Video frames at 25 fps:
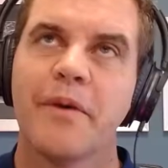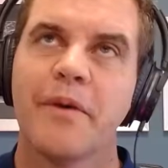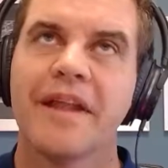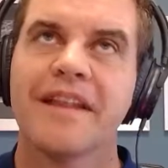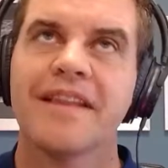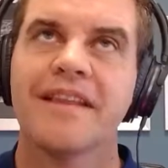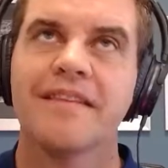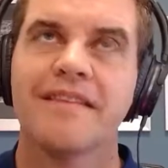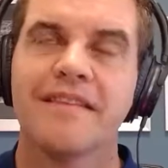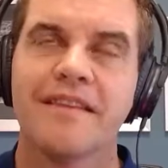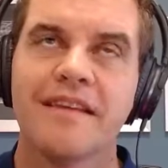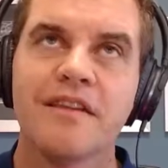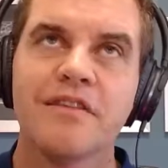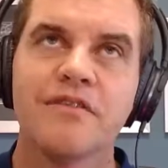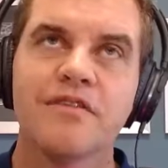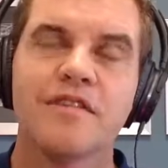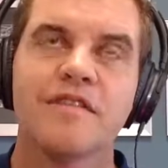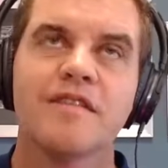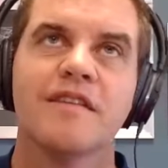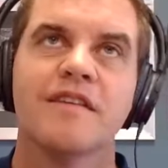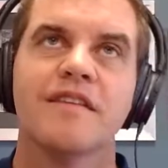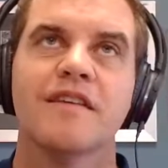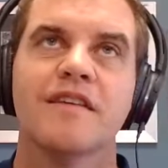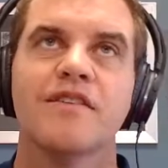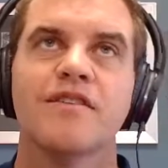But it's
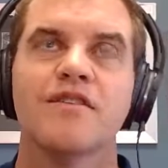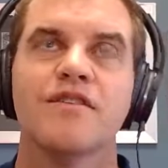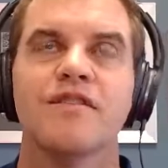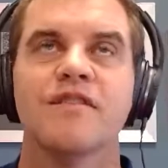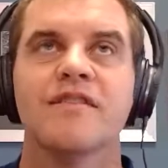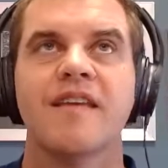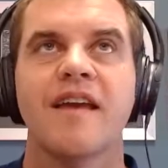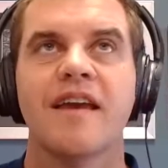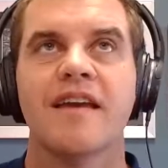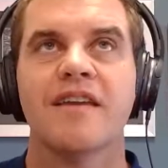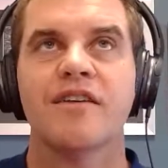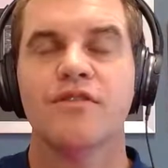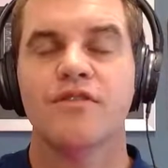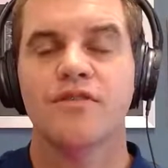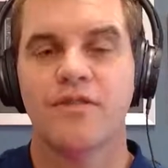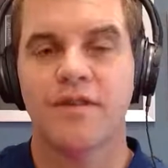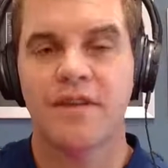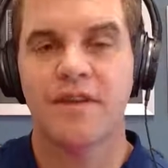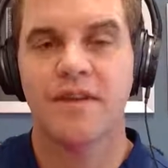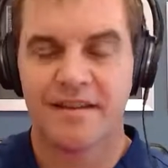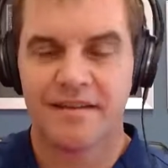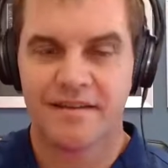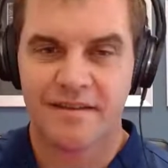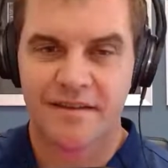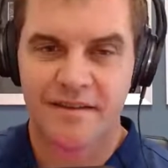interesting that you say you're
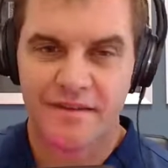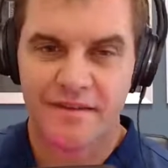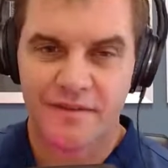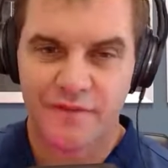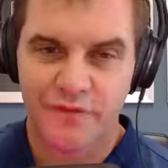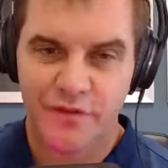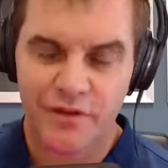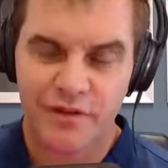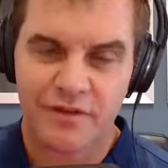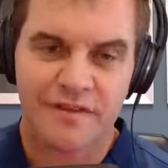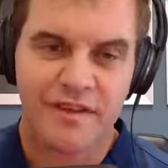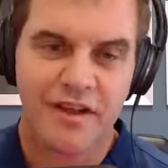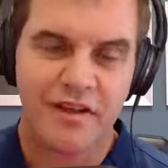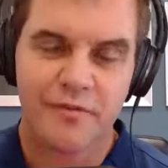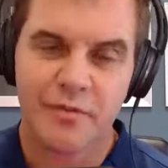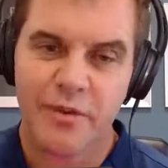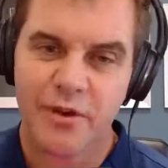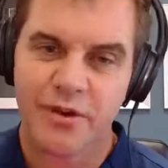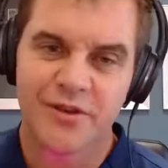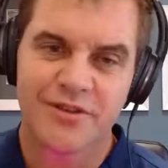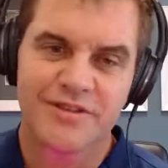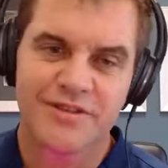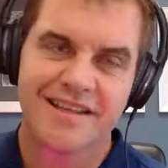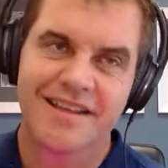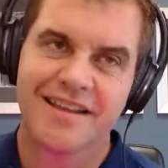doing it just for yourself,
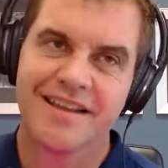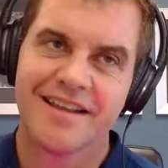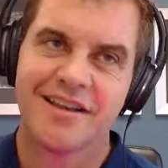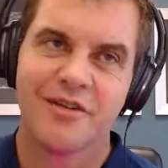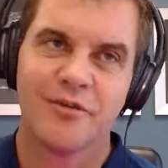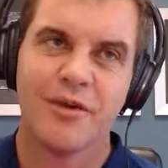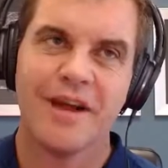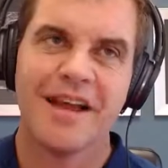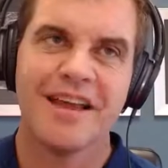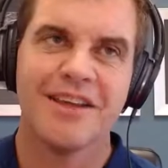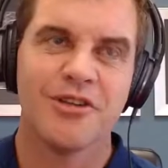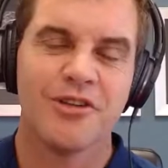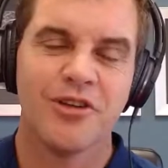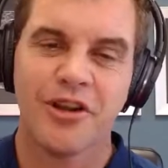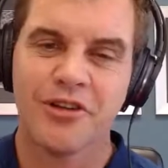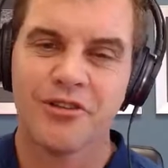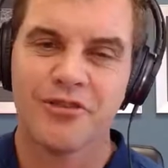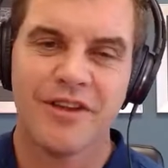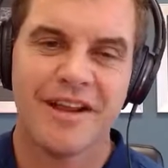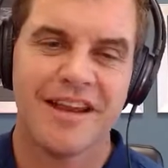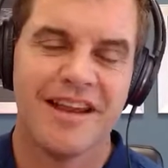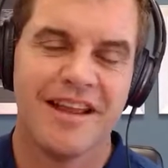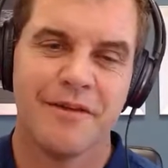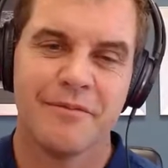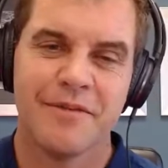because in a way you're not really.